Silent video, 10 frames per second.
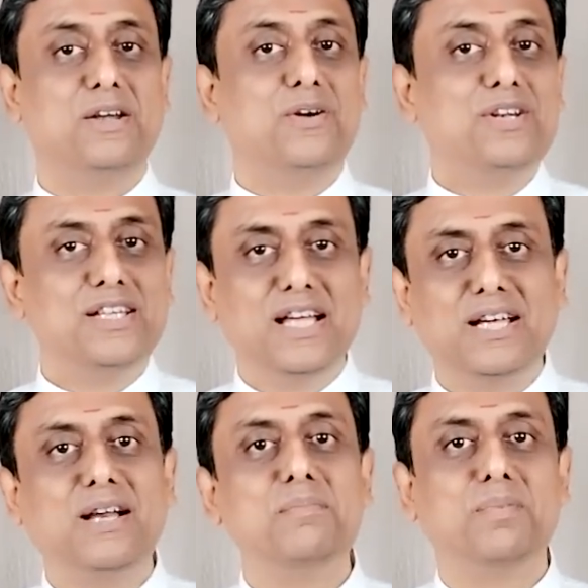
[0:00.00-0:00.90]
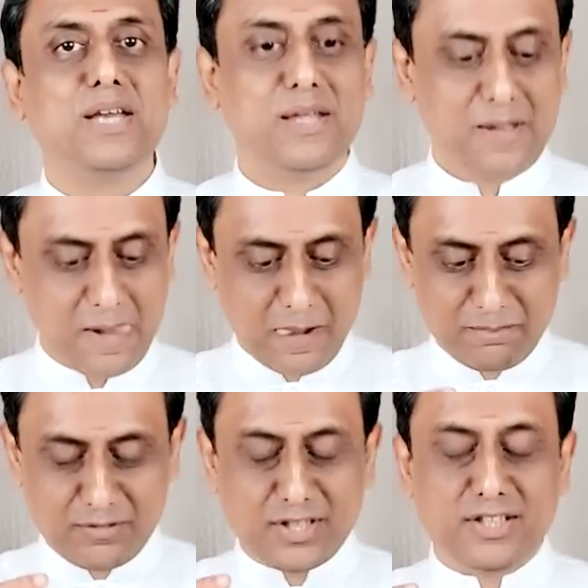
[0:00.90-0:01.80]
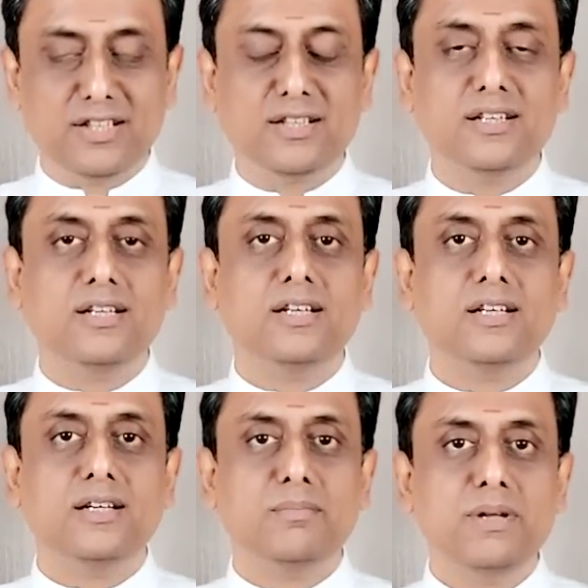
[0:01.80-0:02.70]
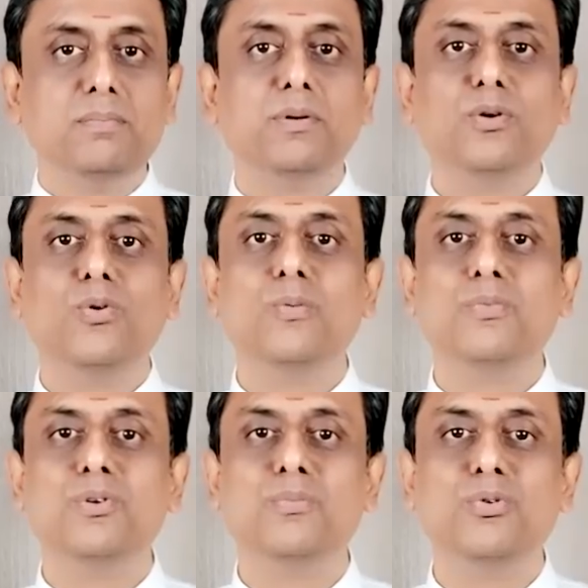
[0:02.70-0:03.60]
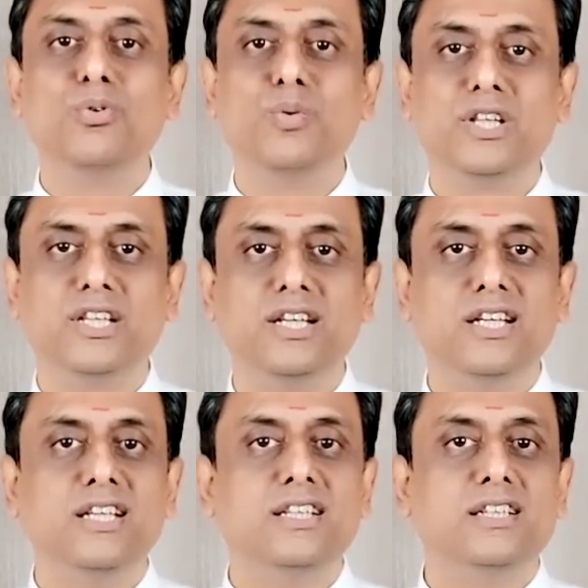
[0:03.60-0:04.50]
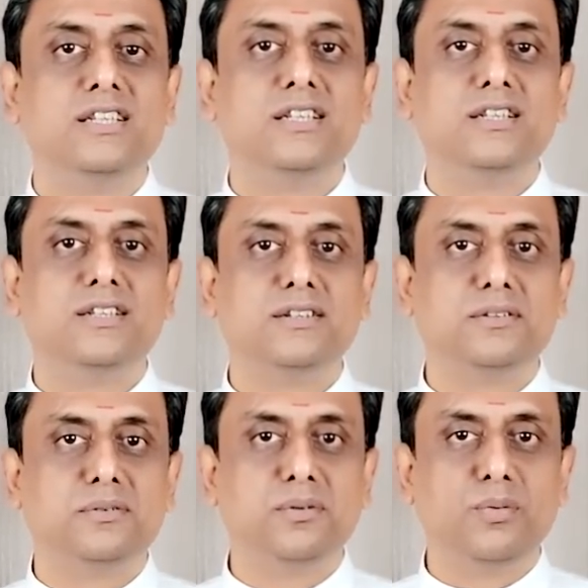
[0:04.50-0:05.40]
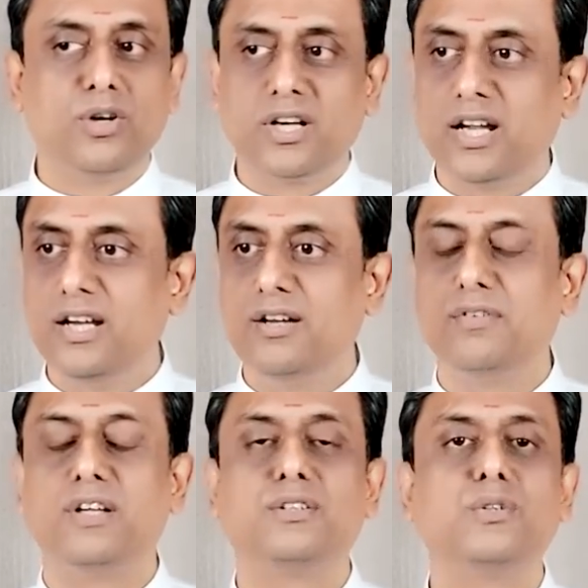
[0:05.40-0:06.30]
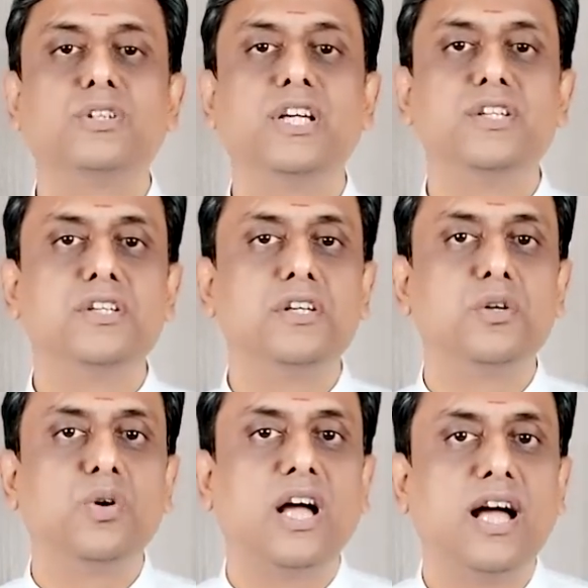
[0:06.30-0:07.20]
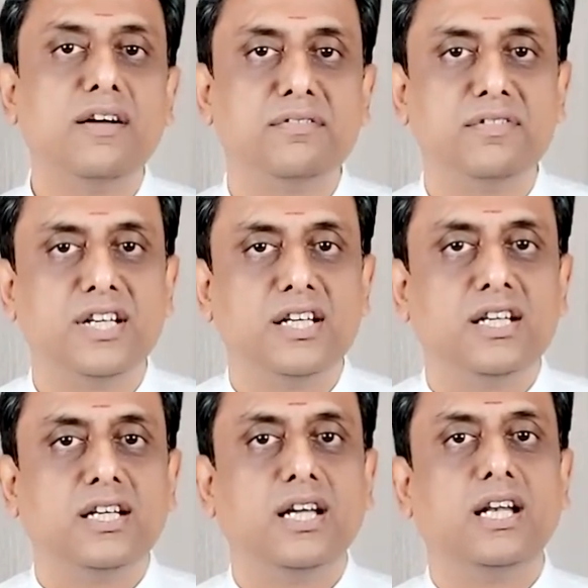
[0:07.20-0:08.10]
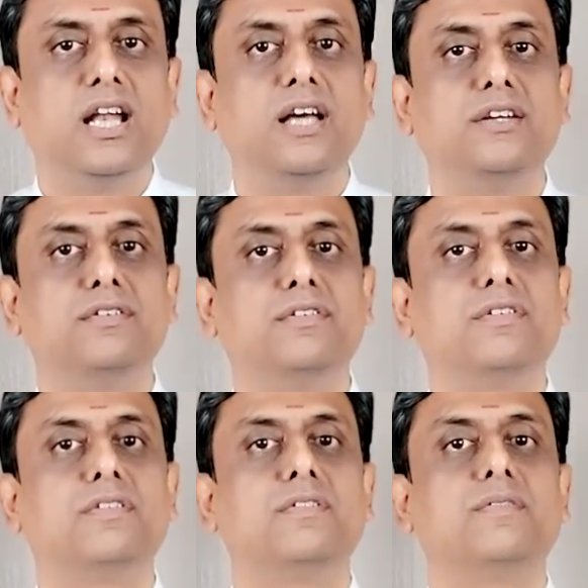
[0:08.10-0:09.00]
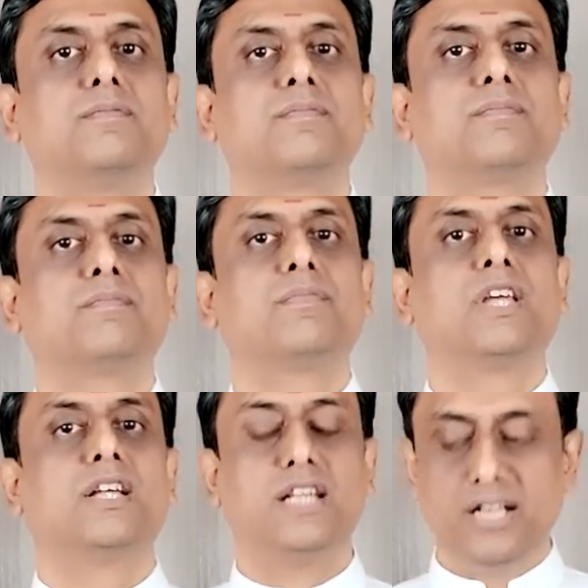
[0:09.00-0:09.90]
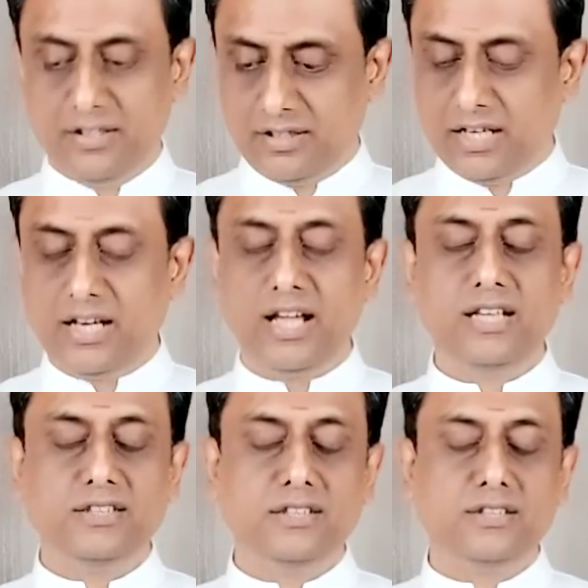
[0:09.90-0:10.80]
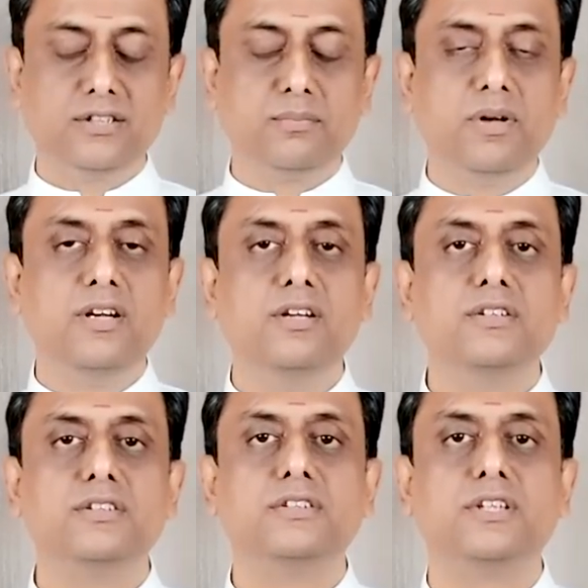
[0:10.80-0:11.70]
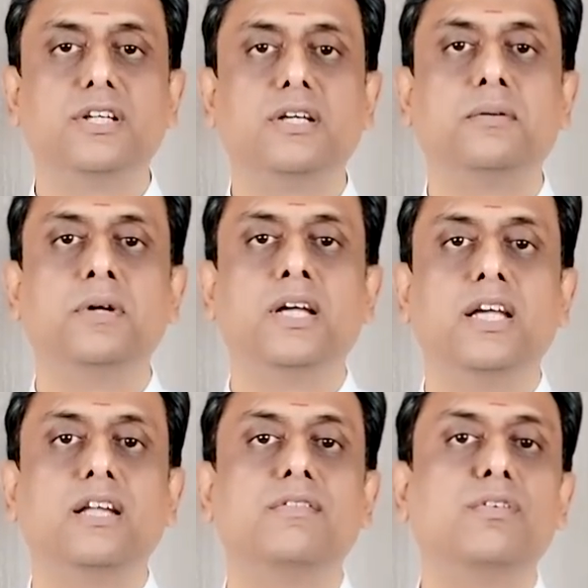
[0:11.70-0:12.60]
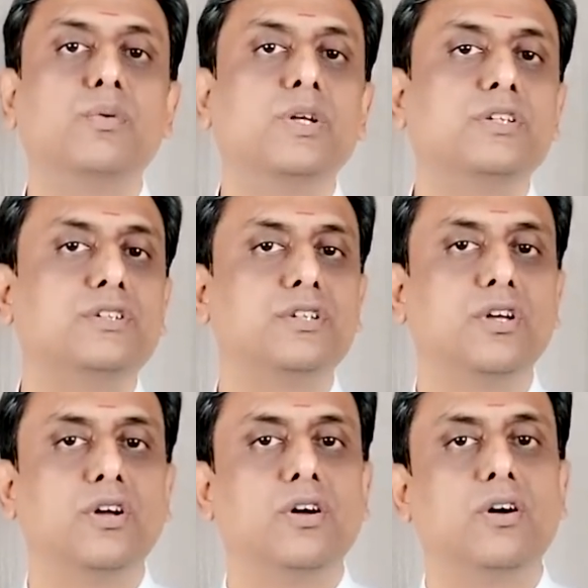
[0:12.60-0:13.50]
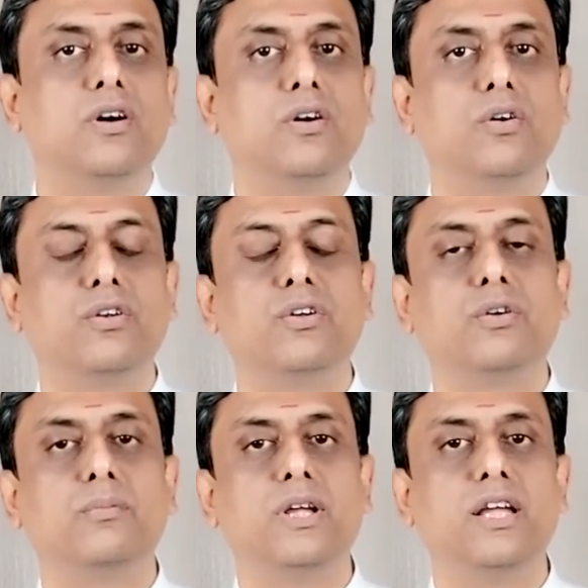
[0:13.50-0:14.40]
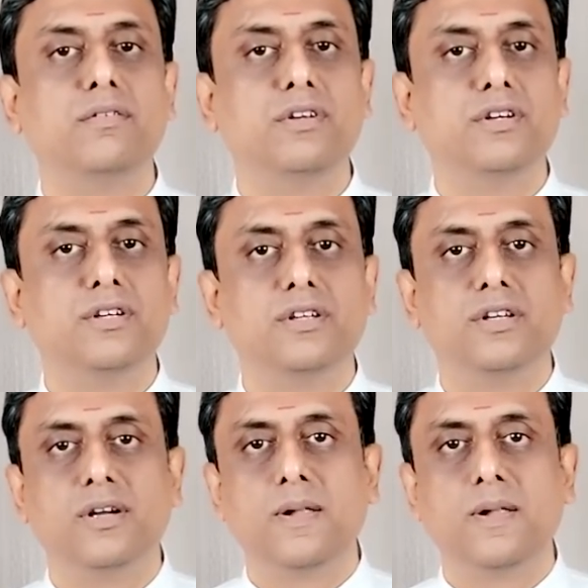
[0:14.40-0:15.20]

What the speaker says: not that company. The people whom you move with, what kind of association you have in life. That has a tremendous influence on your behavior,